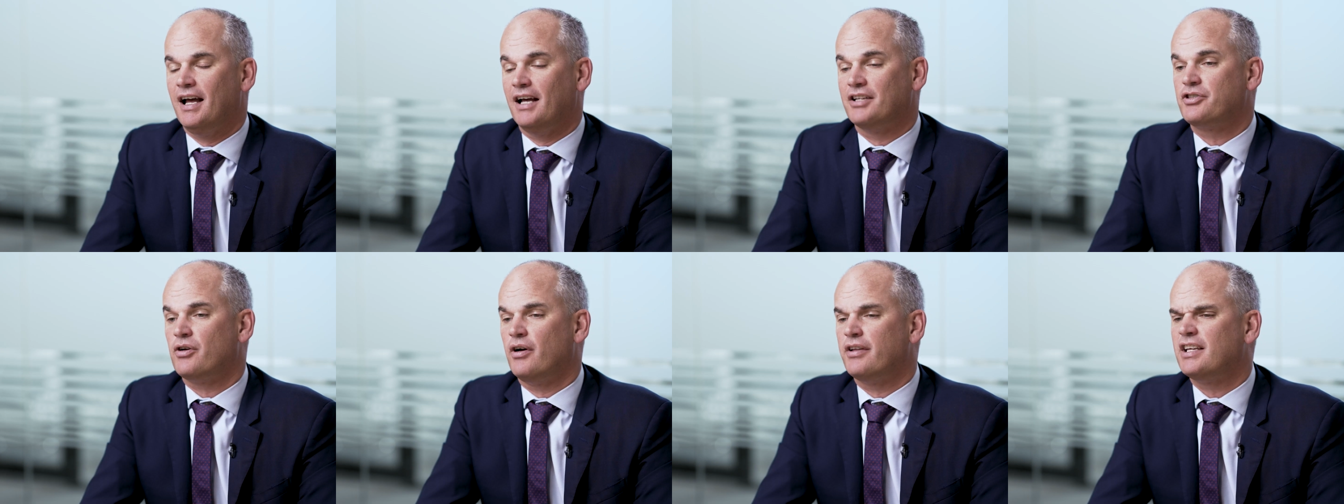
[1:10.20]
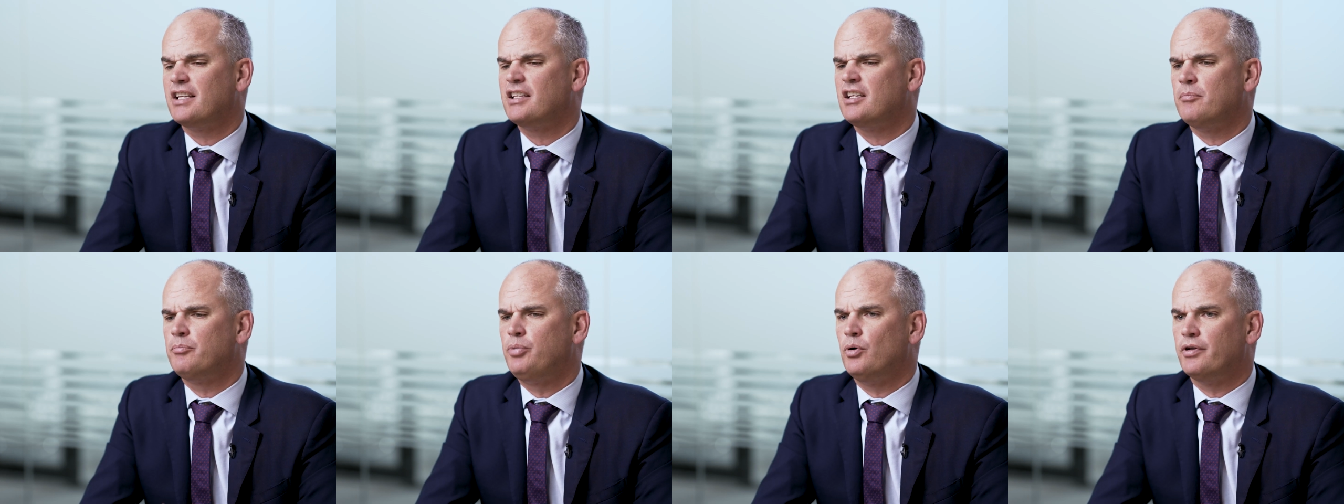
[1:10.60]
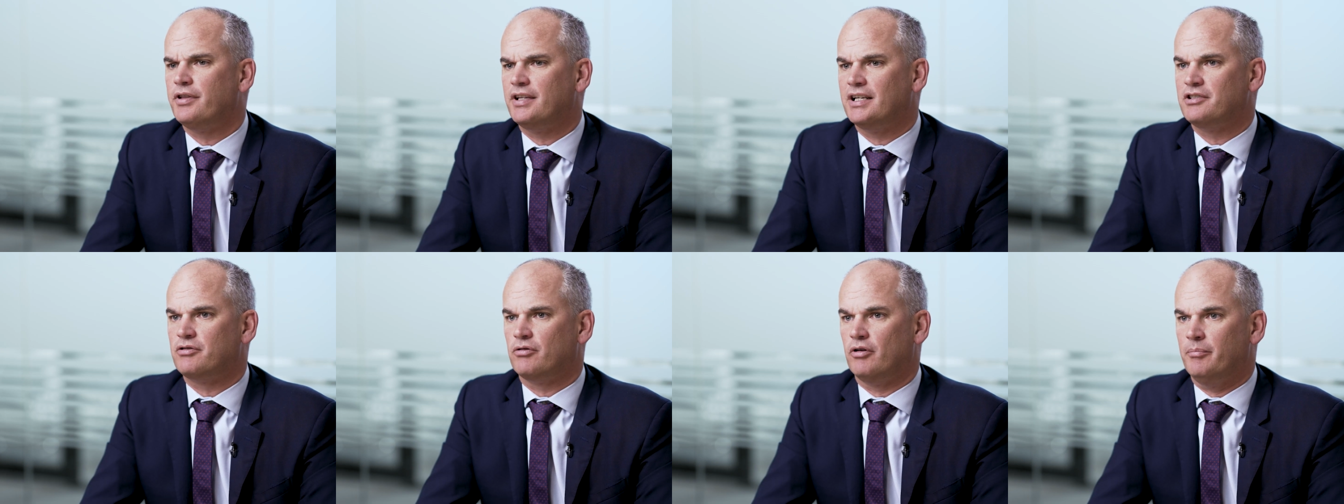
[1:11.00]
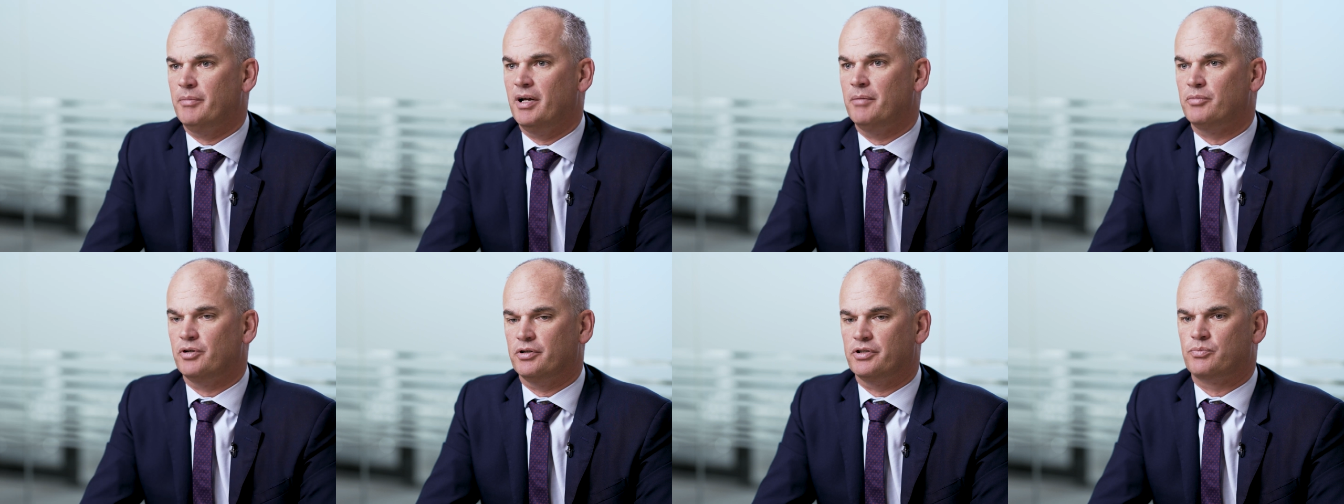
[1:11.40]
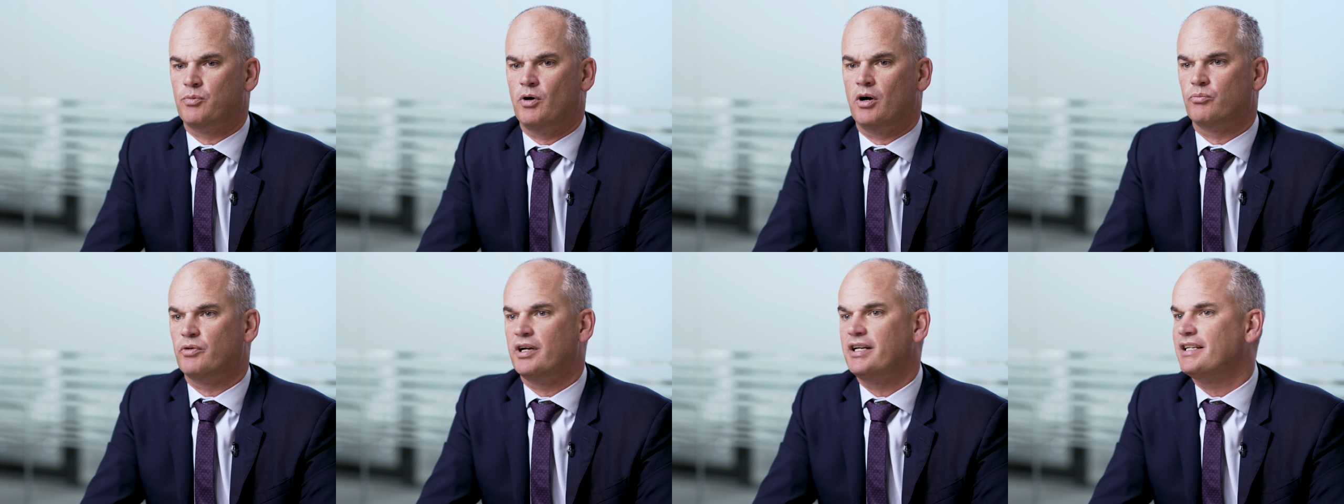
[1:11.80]
And so I think the important thing to remember is
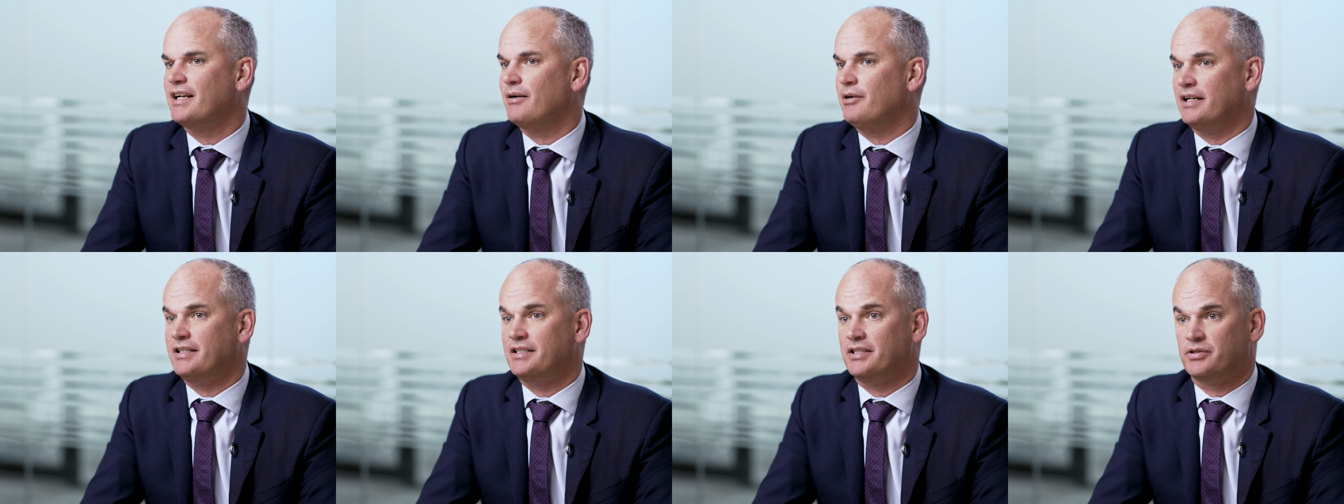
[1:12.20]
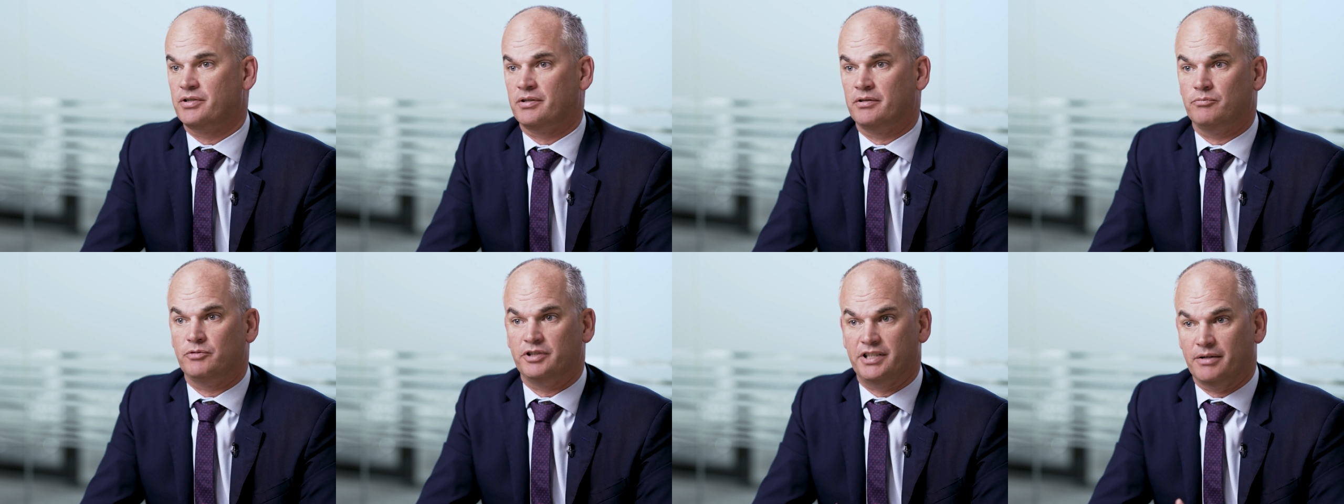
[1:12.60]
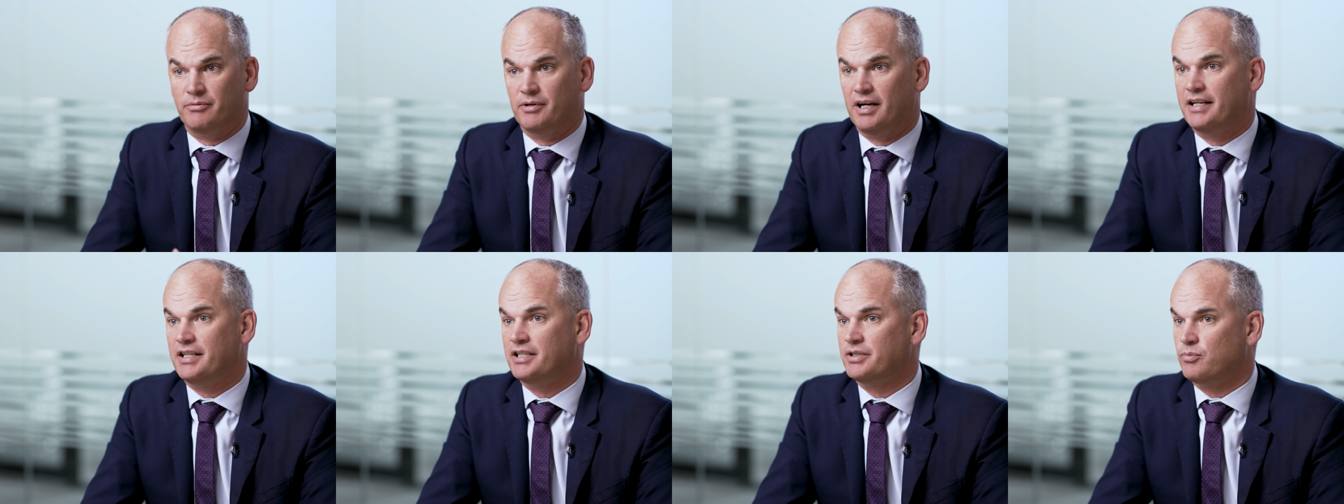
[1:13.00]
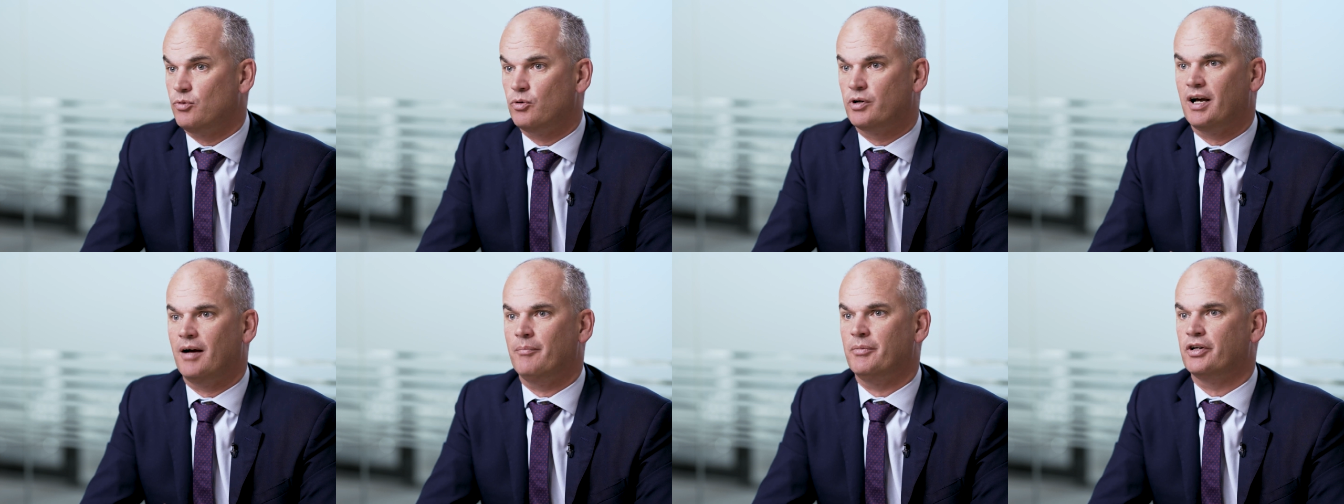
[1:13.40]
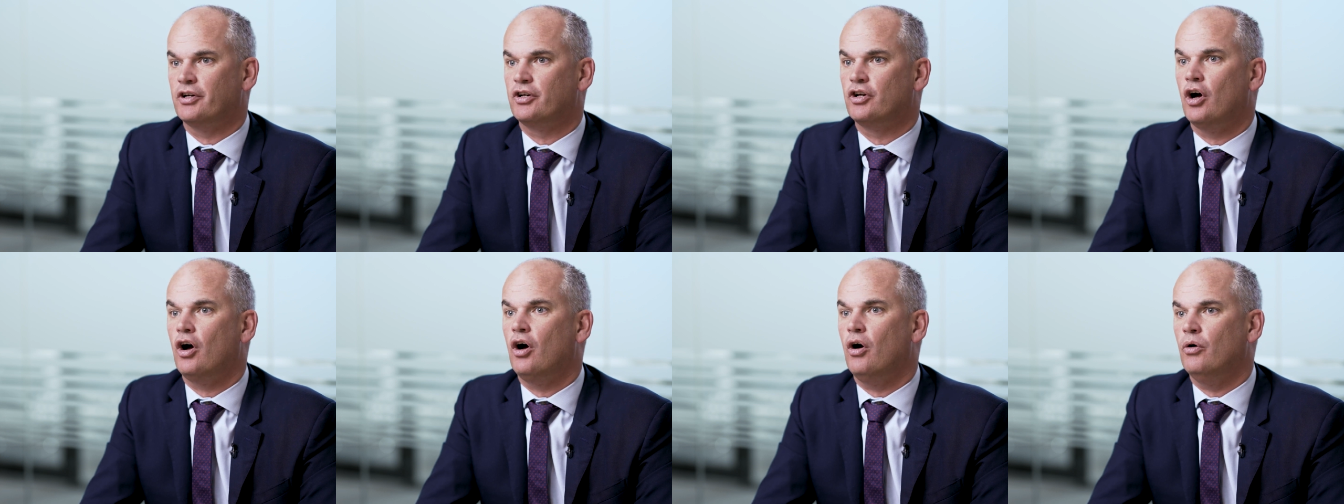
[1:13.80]
while re-ratings and de-ratings will come
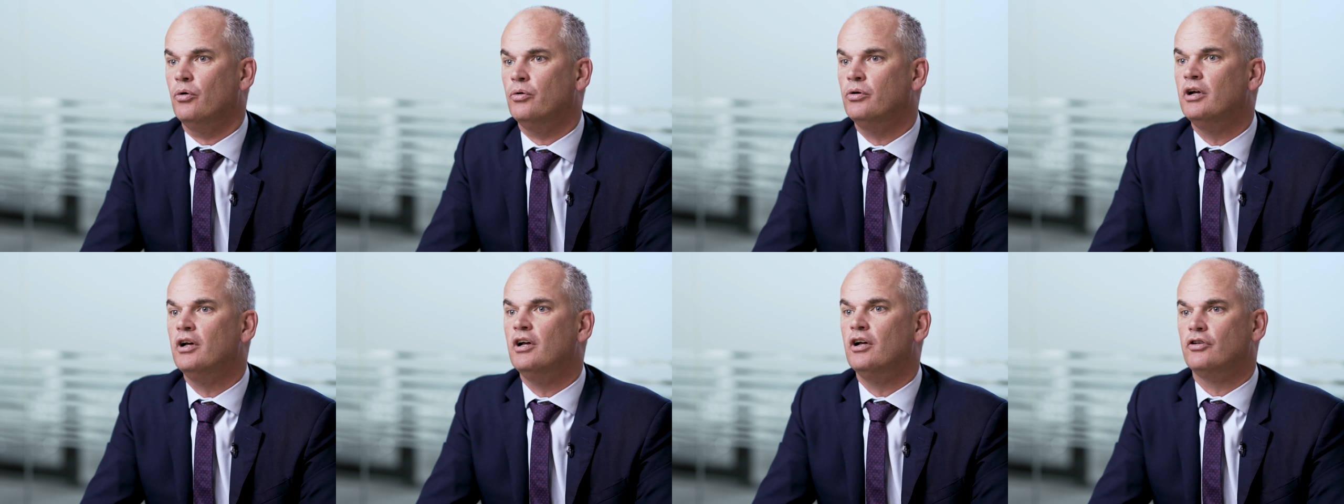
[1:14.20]
and go,